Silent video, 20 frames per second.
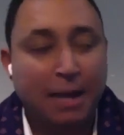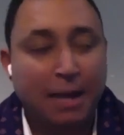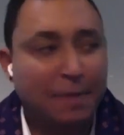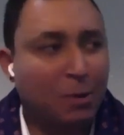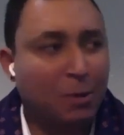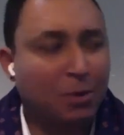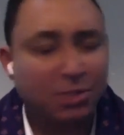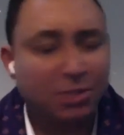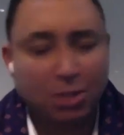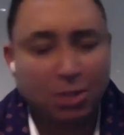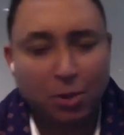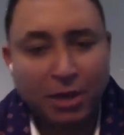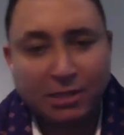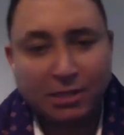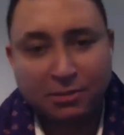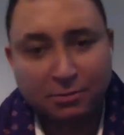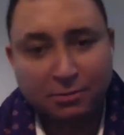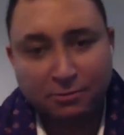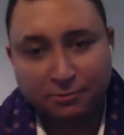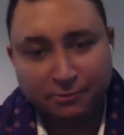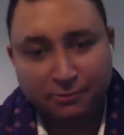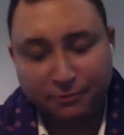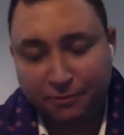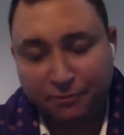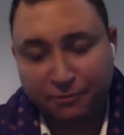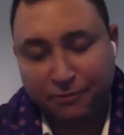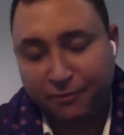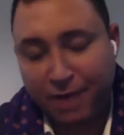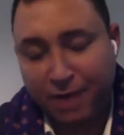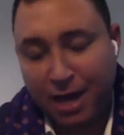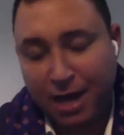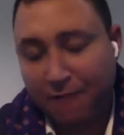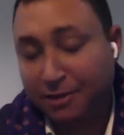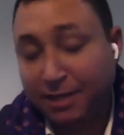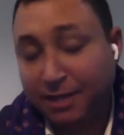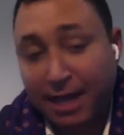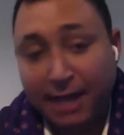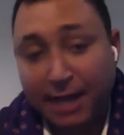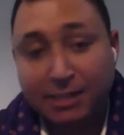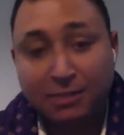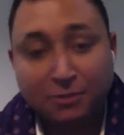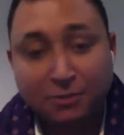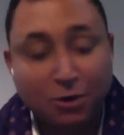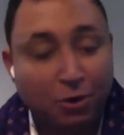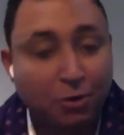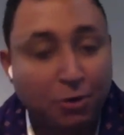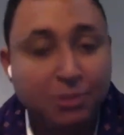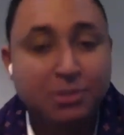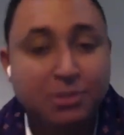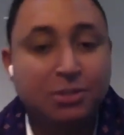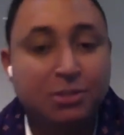Yeah. Um, it wasn't always uh, the case, of course.